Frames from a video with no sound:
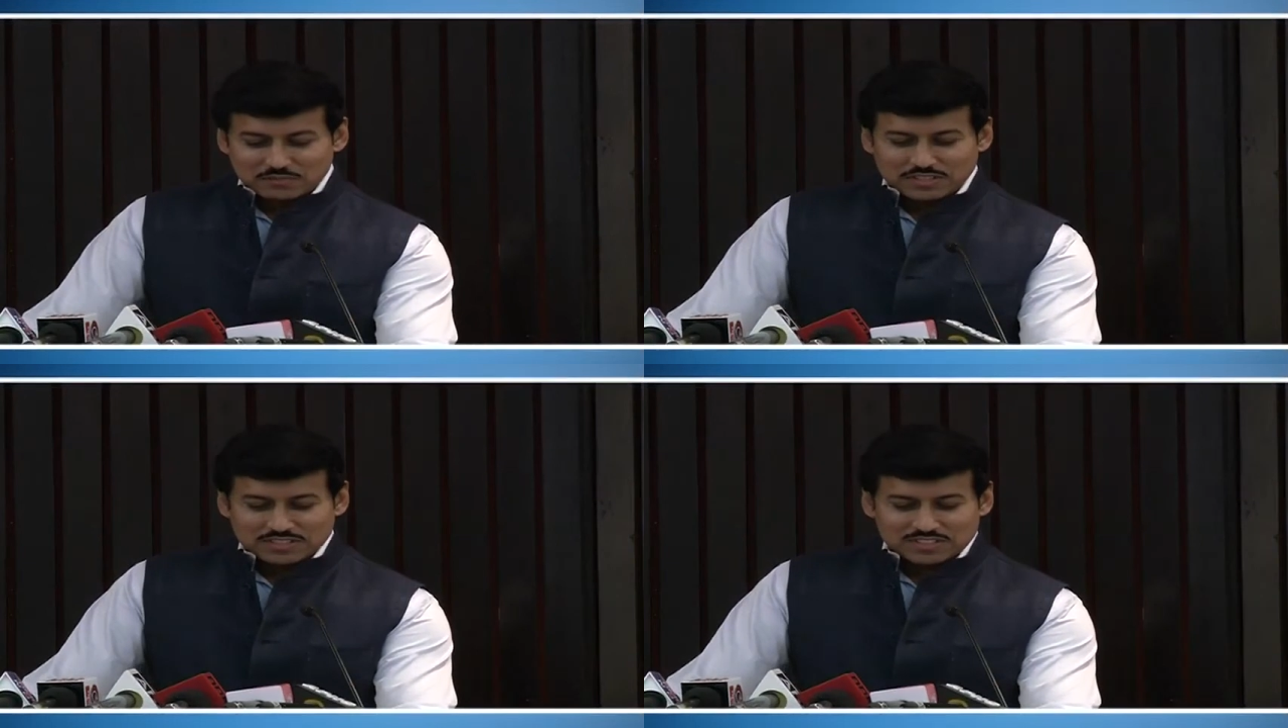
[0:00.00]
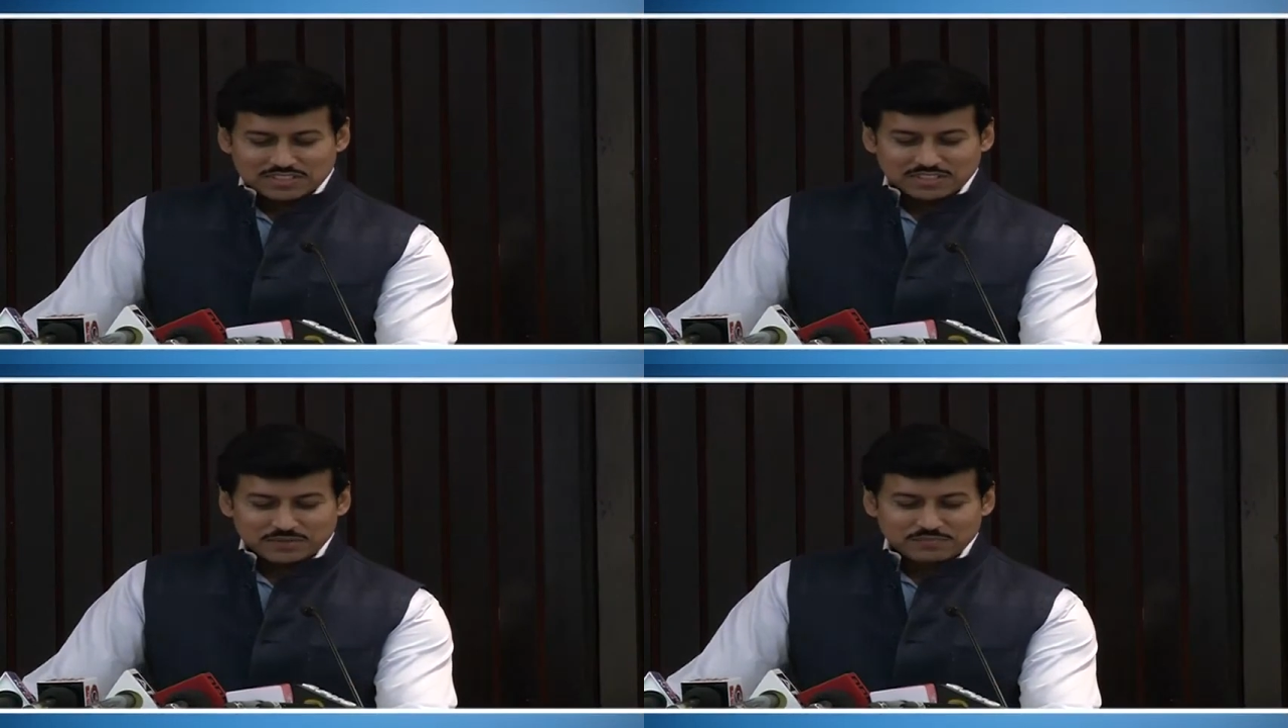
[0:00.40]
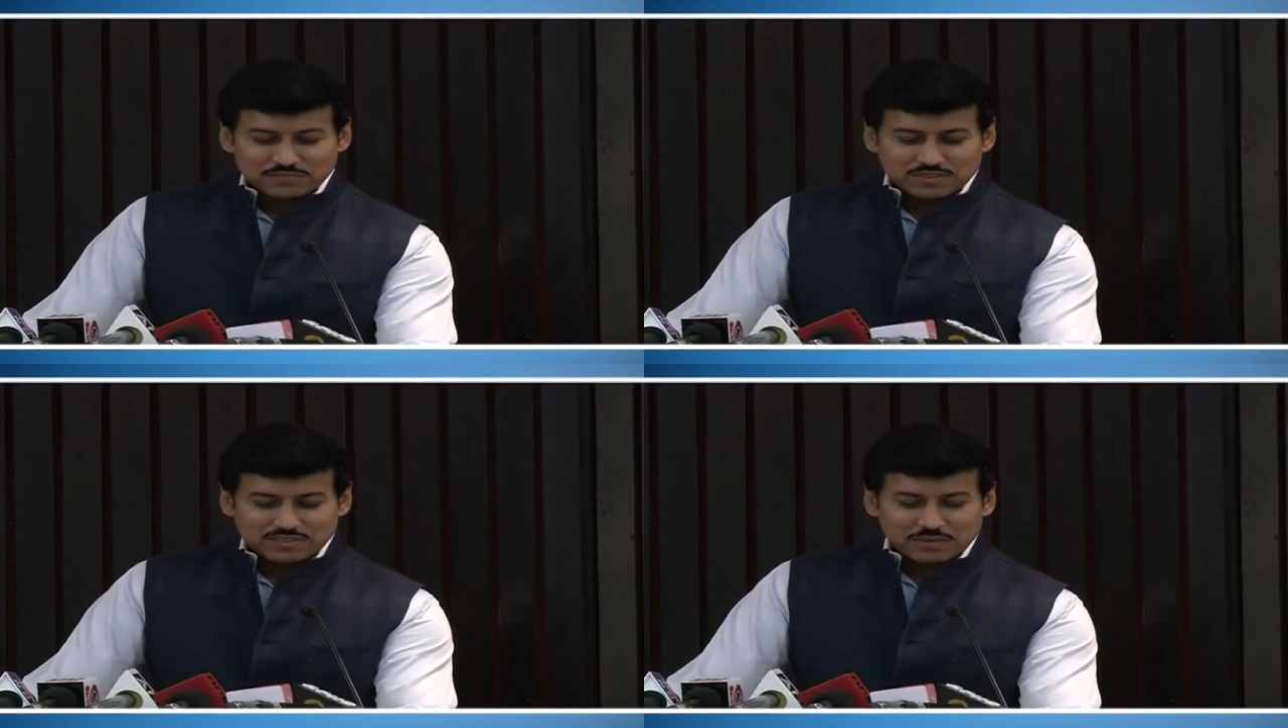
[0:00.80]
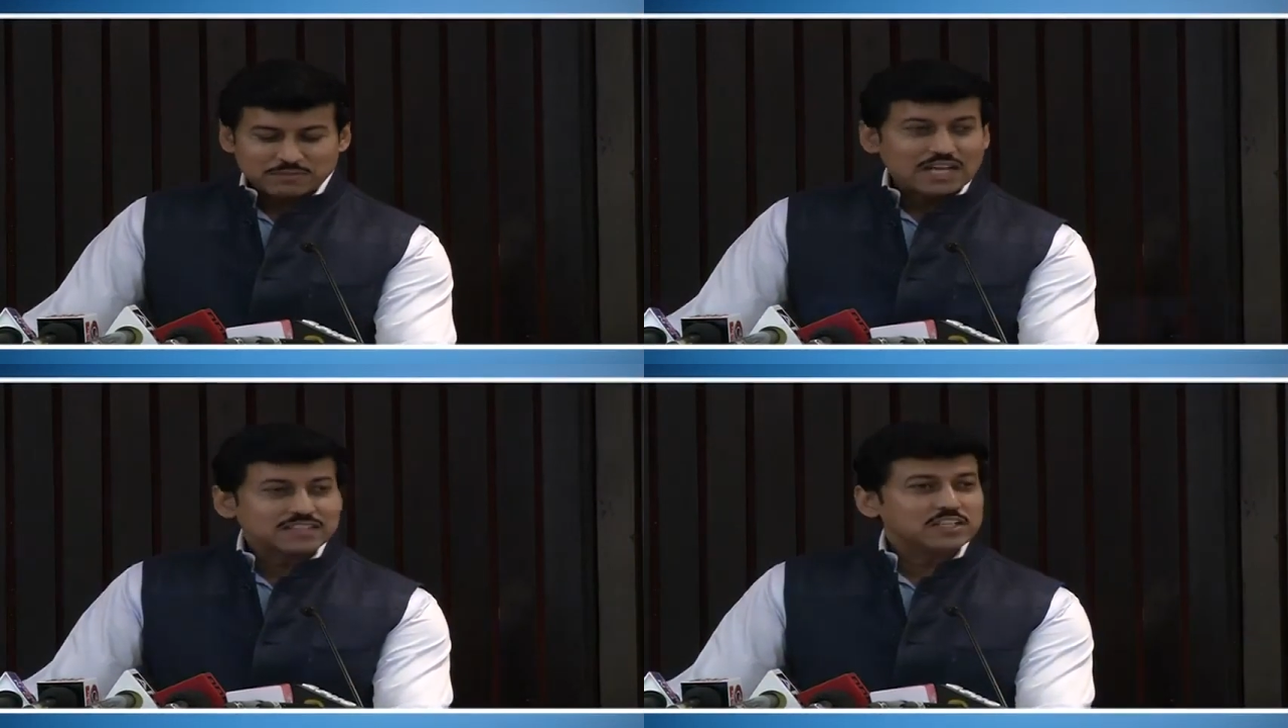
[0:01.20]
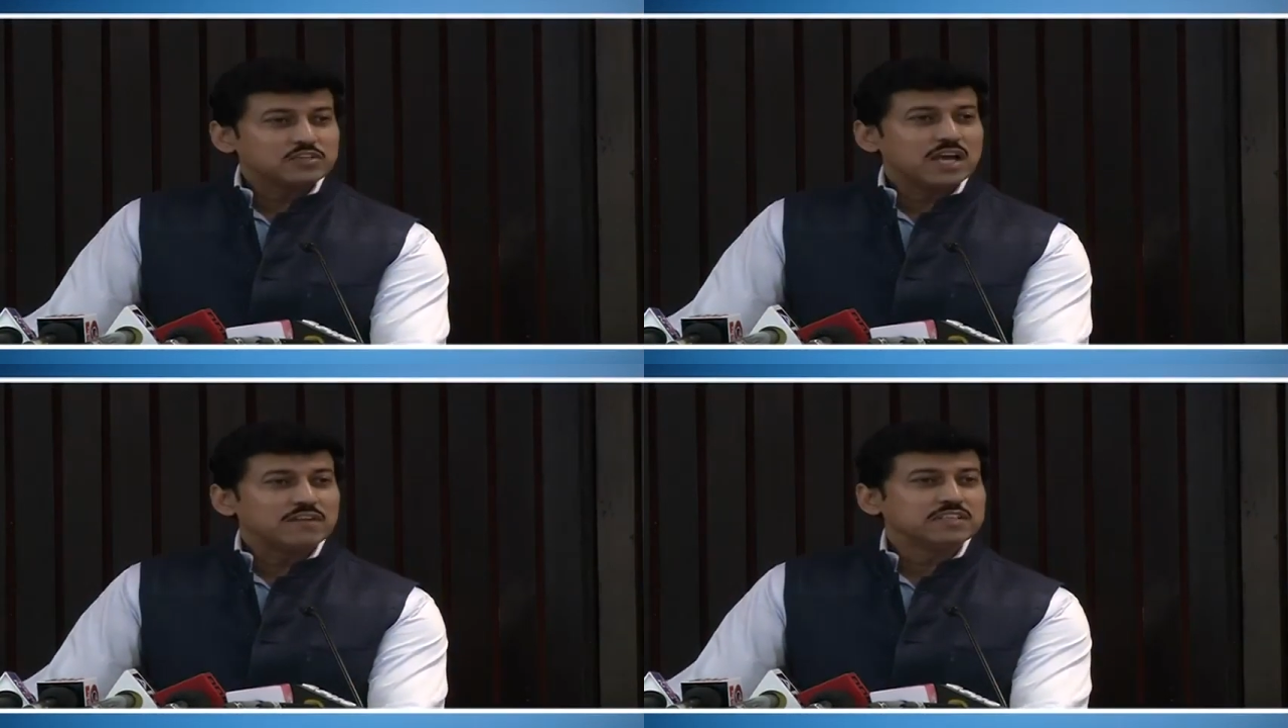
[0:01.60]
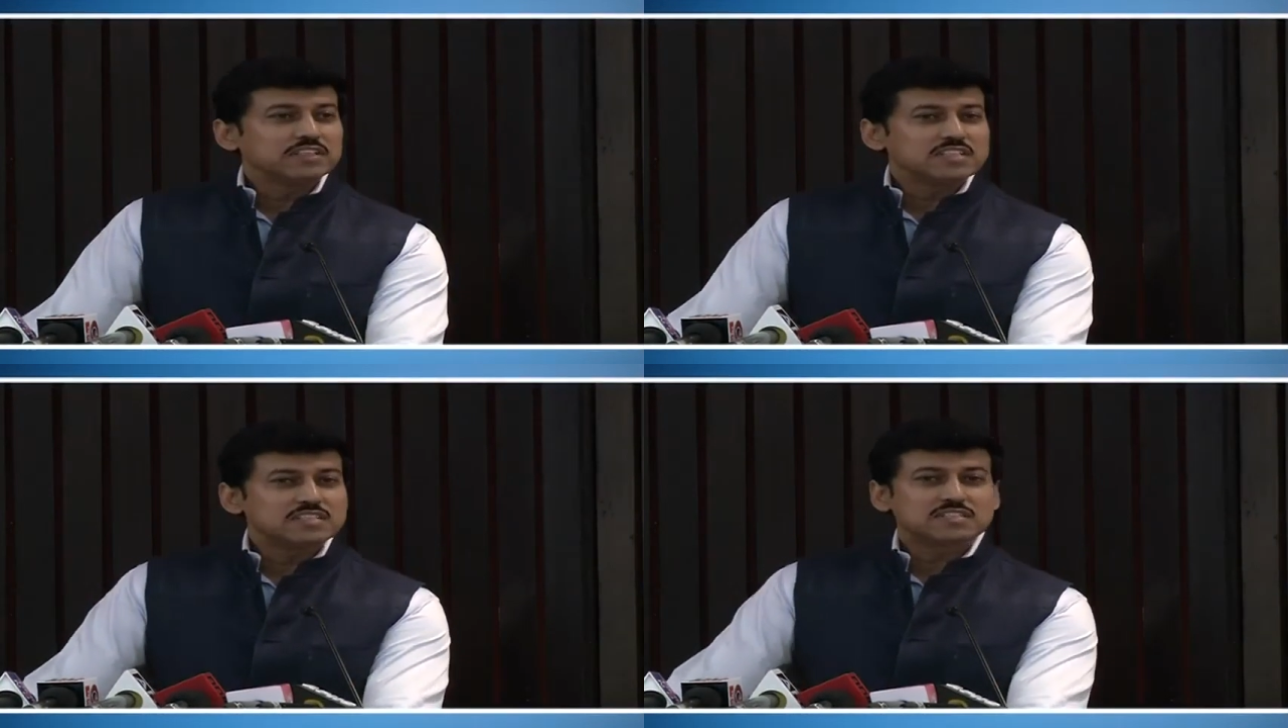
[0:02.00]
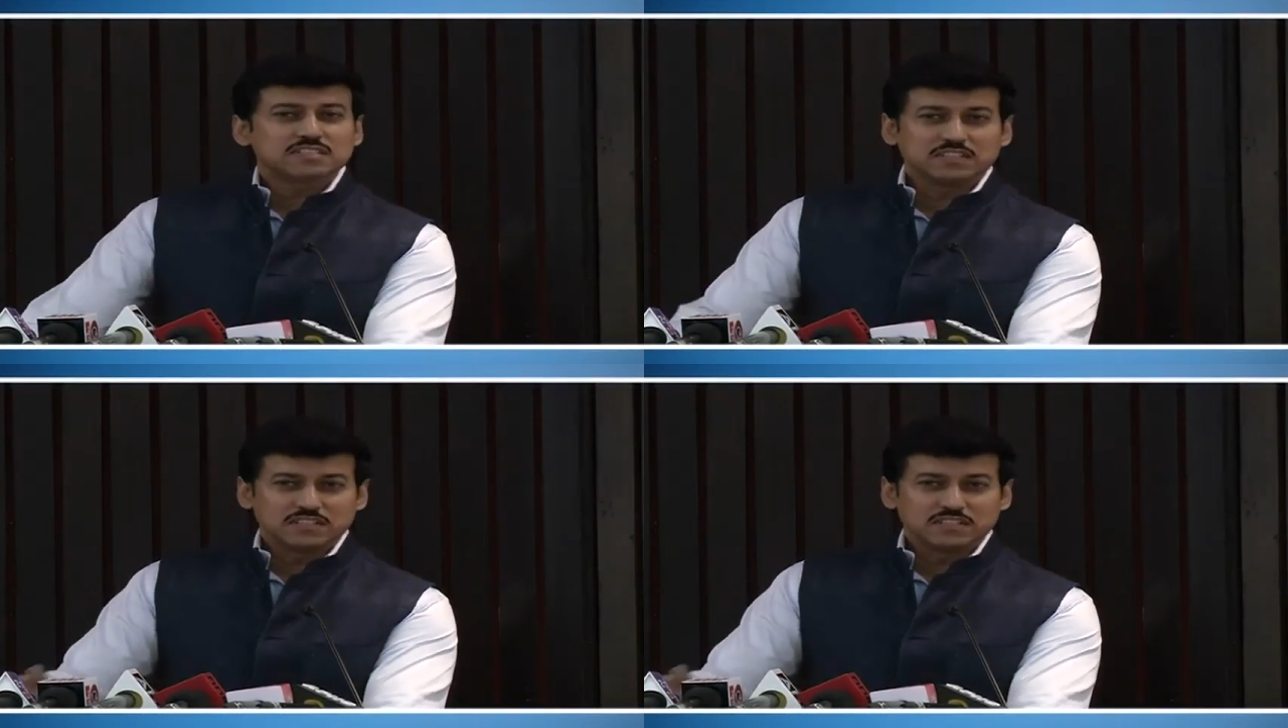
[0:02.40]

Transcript: But I'm glad that you're having this.